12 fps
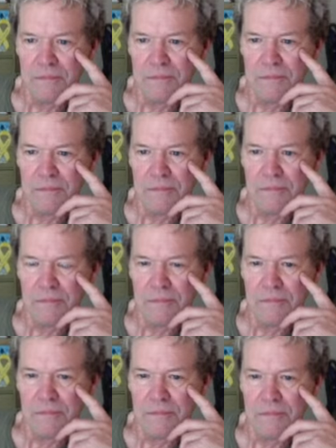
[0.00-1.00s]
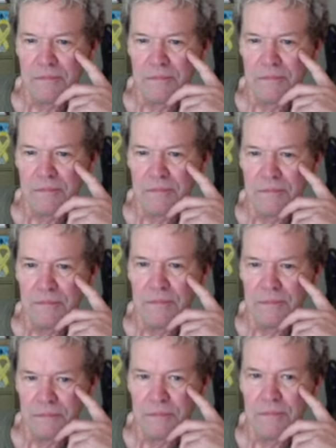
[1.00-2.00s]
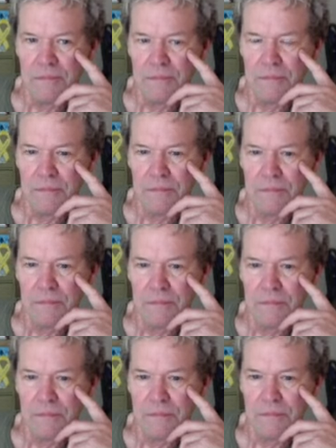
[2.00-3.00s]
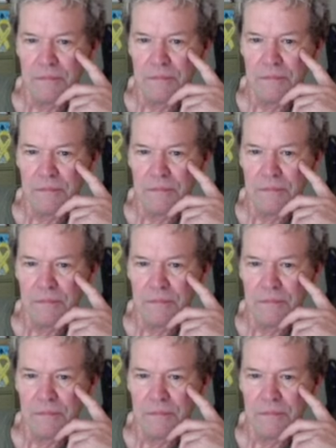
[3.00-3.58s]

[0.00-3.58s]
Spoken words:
(silent)